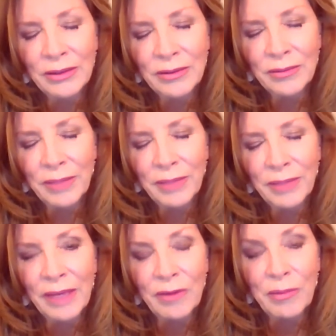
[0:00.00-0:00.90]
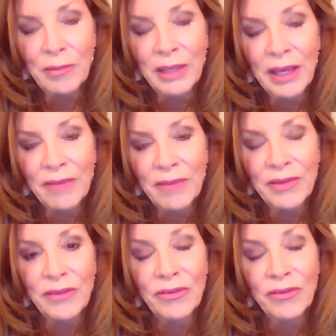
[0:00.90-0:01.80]
by having me have
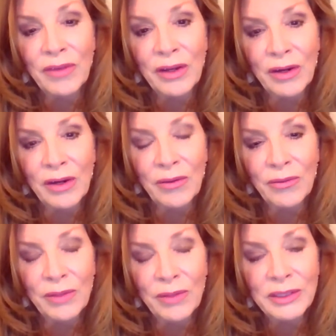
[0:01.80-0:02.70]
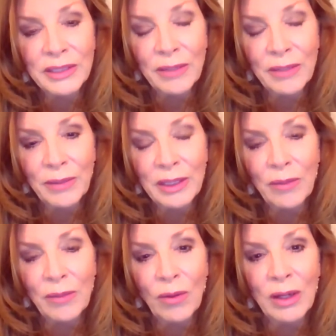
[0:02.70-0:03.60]
this fear? What is it I really
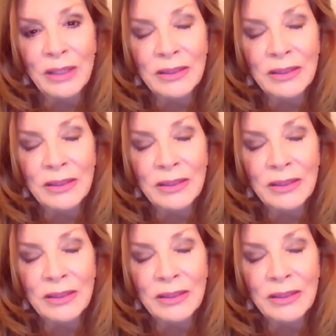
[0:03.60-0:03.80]
want?